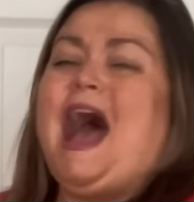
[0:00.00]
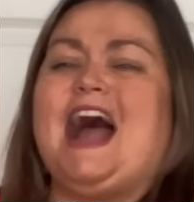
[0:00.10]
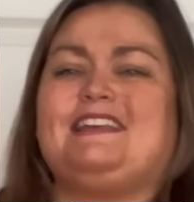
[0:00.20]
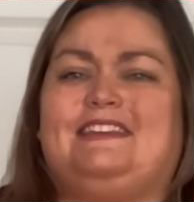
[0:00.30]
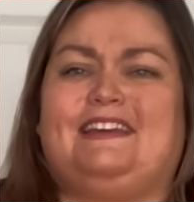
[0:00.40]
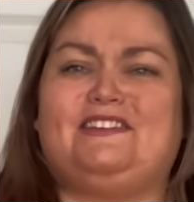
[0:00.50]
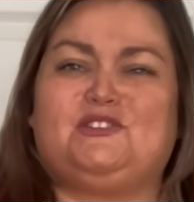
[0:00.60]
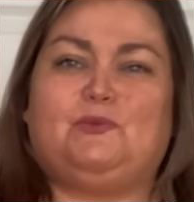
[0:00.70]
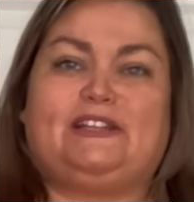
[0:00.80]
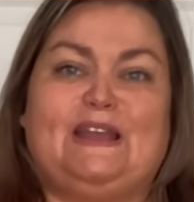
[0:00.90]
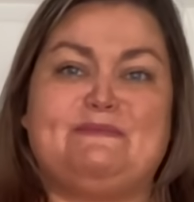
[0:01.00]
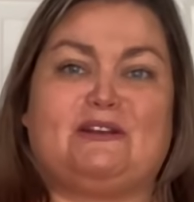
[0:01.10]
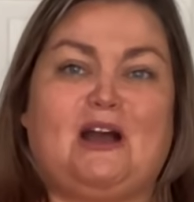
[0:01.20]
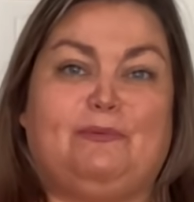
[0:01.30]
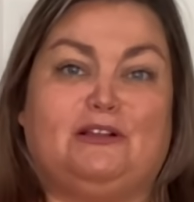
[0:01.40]
I think this one came in
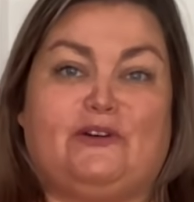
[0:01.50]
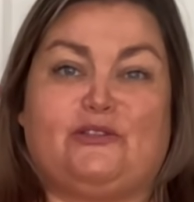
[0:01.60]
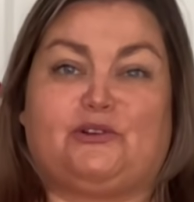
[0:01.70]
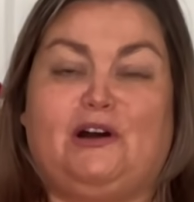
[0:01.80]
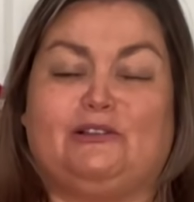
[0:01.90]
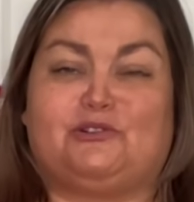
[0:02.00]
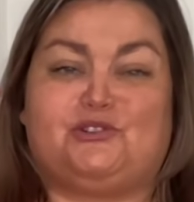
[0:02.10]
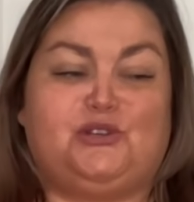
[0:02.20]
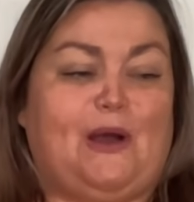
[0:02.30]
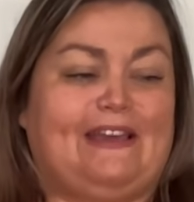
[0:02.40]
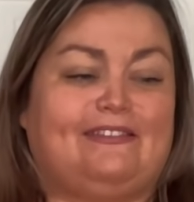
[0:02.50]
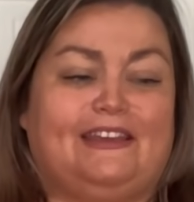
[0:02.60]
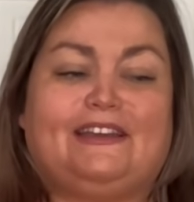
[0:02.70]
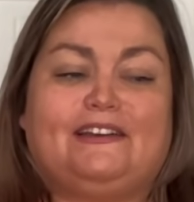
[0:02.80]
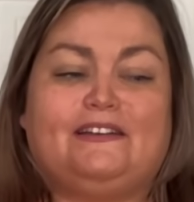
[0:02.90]
a couple of other colors too. I
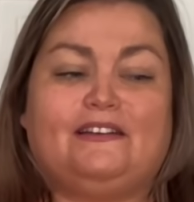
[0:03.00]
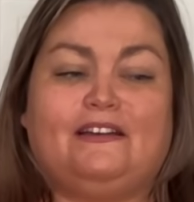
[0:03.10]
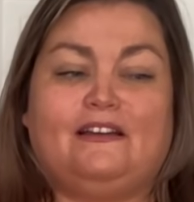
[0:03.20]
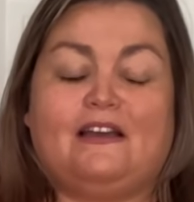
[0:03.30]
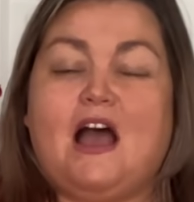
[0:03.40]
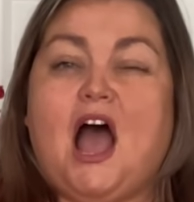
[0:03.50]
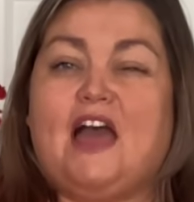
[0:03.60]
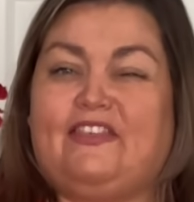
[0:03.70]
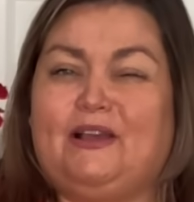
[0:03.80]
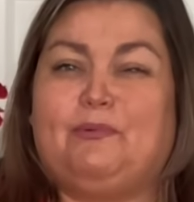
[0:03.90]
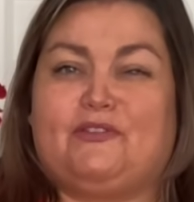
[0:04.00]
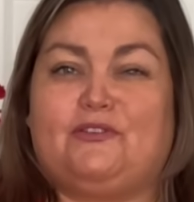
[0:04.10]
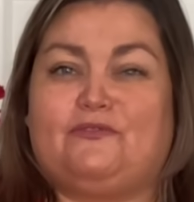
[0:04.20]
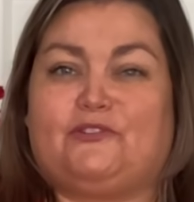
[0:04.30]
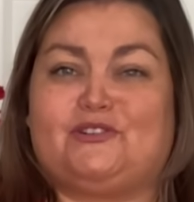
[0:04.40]
think, I think both
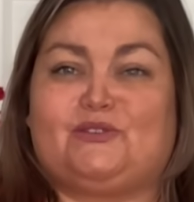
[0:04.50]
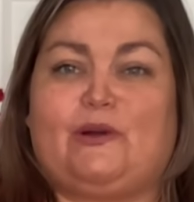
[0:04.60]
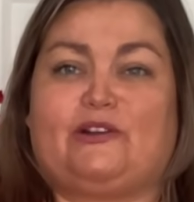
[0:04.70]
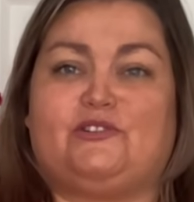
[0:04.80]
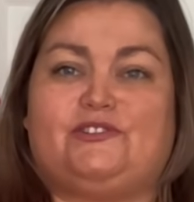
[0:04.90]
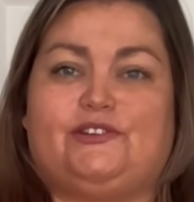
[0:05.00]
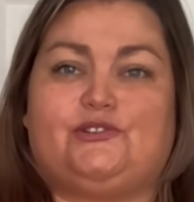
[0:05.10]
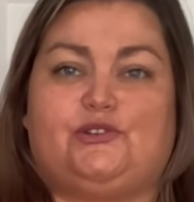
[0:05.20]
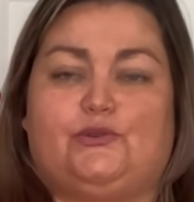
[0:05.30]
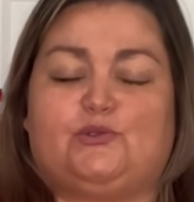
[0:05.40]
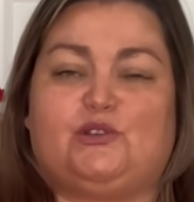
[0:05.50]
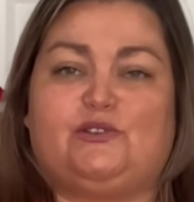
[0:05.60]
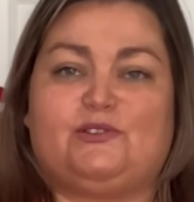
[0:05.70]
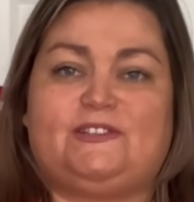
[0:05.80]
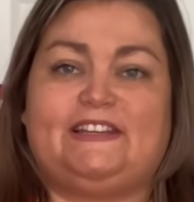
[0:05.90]
of the first sweaters did too. So
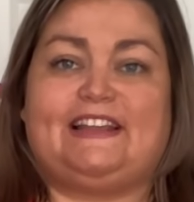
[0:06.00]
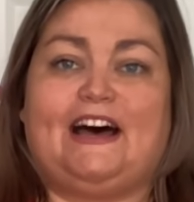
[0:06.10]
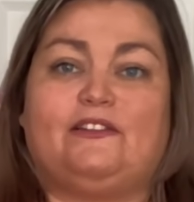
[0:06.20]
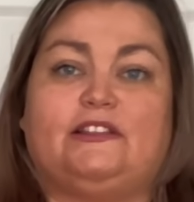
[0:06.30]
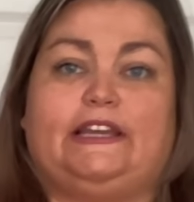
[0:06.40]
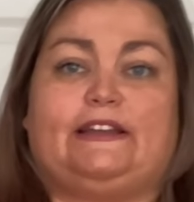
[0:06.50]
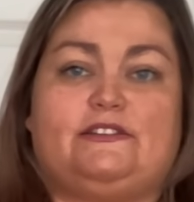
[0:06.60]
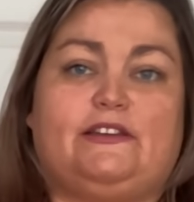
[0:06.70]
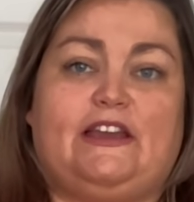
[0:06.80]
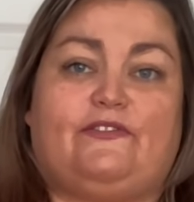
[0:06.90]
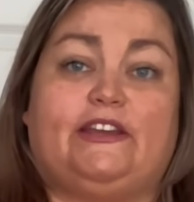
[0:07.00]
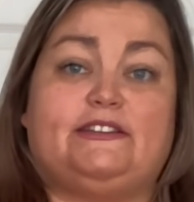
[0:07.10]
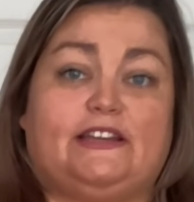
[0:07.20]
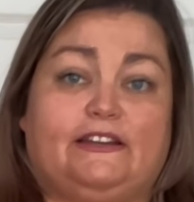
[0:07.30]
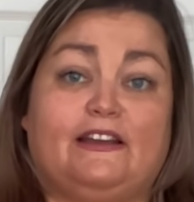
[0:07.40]
you'll see that linked if they
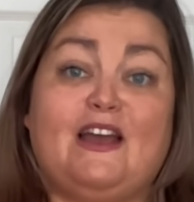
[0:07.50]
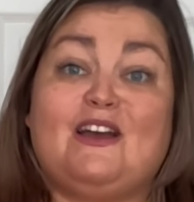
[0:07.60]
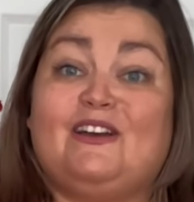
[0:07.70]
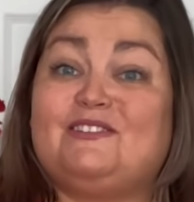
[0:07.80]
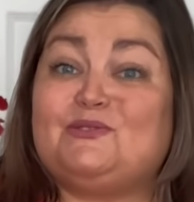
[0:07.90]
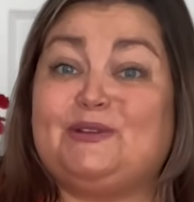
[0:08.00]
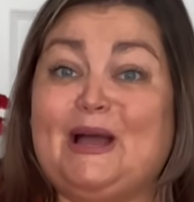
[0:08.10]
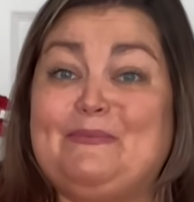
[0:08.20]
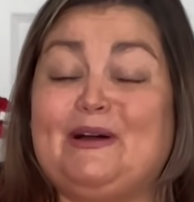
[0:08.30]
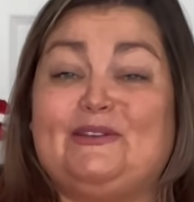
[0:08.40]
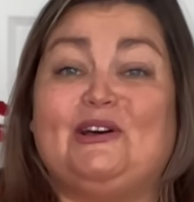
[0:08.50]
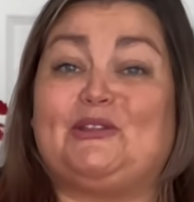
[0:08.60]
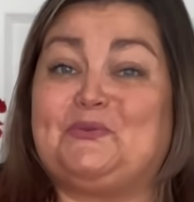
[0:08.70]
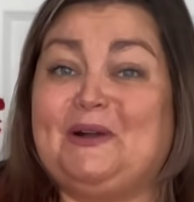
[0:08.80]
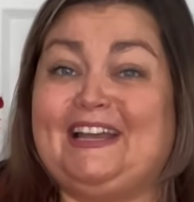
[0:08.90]
did. So yep,
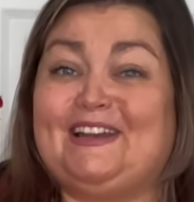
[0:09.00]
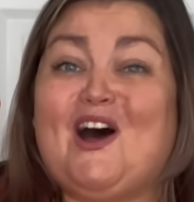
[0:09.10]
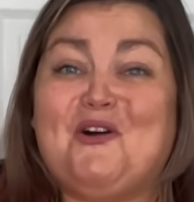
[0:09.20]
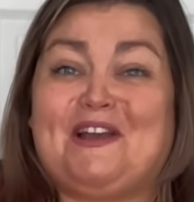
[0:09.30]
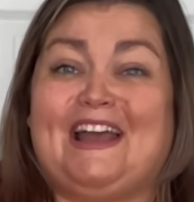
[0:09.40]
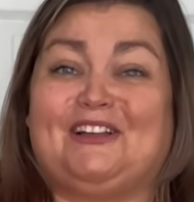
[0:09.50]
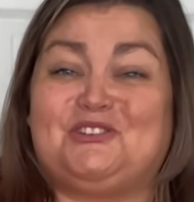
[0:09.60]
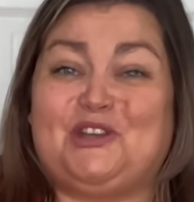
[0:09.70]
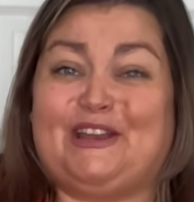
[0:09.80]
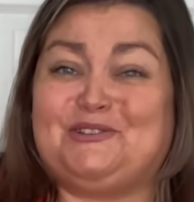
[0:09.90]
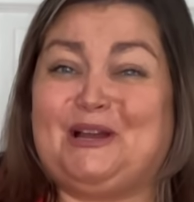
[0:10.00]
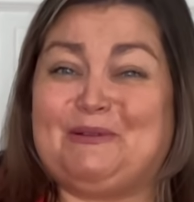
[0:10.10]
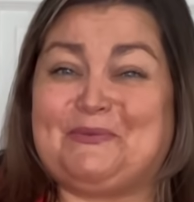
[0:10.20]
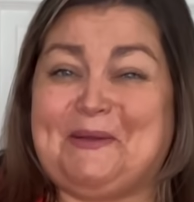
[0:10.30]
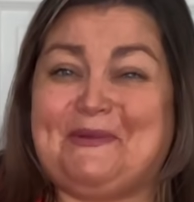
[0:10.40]
another win. Okay, I'll change and I'll be right